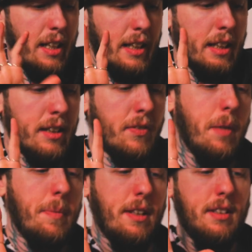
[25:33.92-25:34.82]
I get the
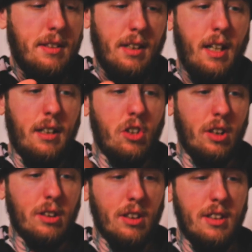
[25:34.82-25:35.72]
vibe that this
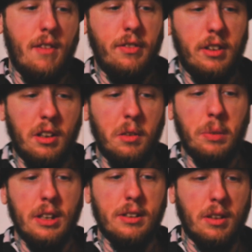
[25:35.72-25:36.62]
connection could definitely
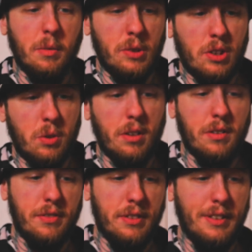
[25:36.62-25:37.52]
be some sort
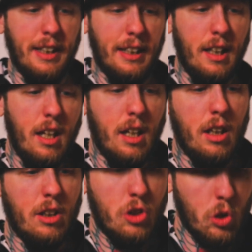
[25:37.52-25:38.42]
of like
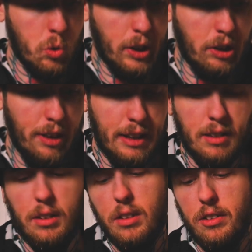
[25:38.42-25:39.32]

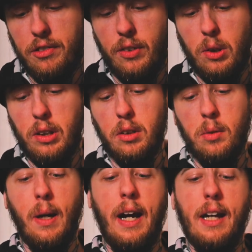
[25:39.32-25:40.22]
triggering for
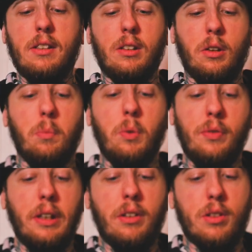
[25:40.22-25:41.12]
you as you're
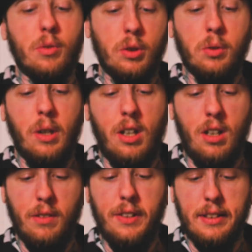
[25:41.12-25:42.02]
moving through
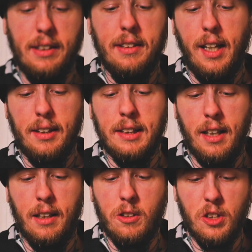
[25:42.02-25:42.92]
all of this intense
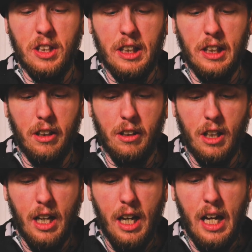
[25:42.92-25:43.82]
energy
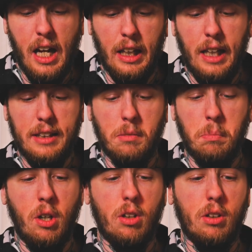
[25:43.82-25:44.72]
here. And that's a
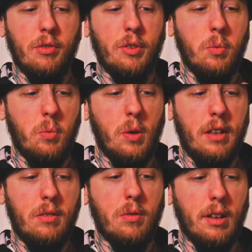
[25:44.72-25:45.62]
part of
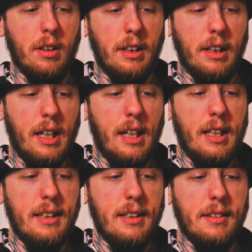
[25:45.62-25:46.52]
what really
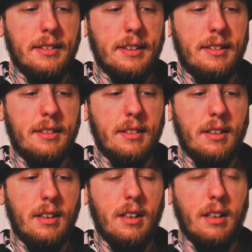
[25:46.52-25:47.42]
is,
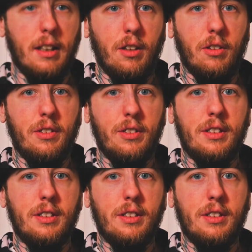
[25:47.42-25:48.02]
you know,